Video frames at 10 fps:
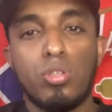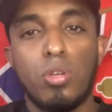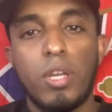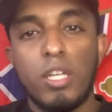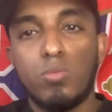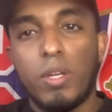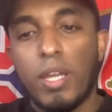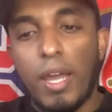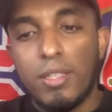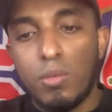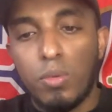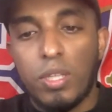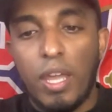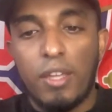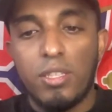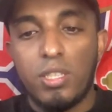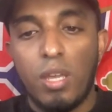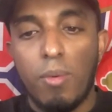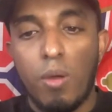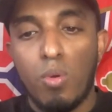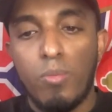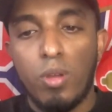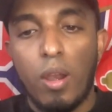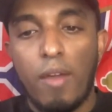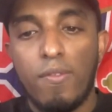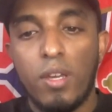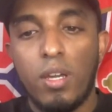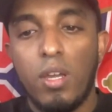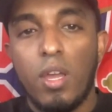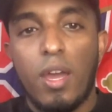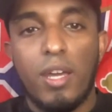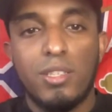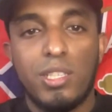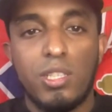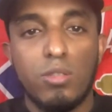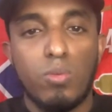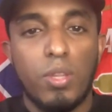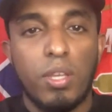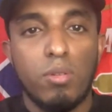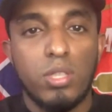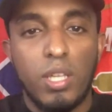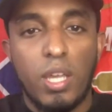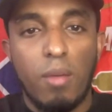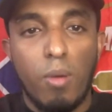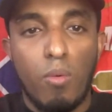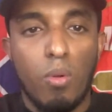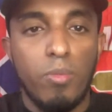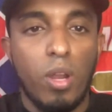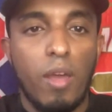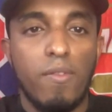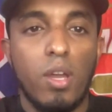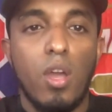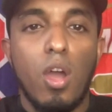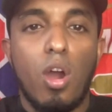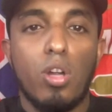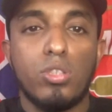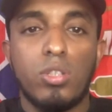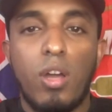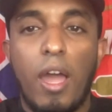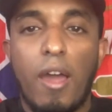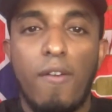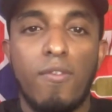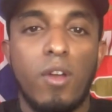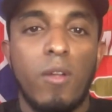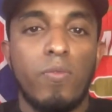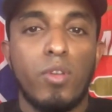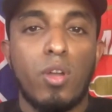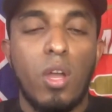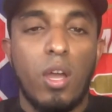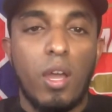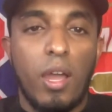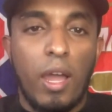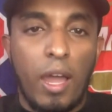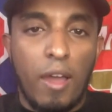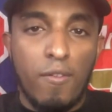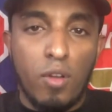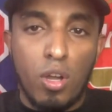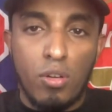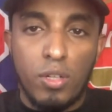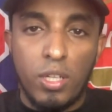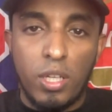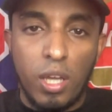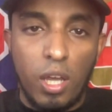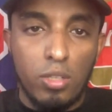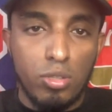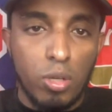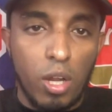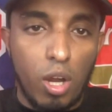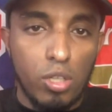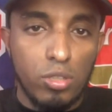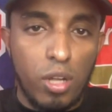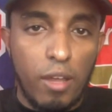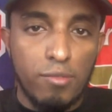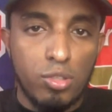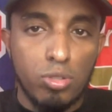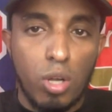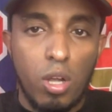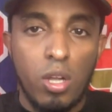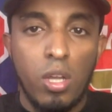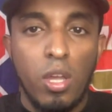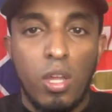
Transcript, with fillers: show you guys what it had what they had to say about Romeo Lavia, as this is what they were saying about Romeo Lavia. Arsenal have uh, have concrete. Uh, sorry, Arsenal have strong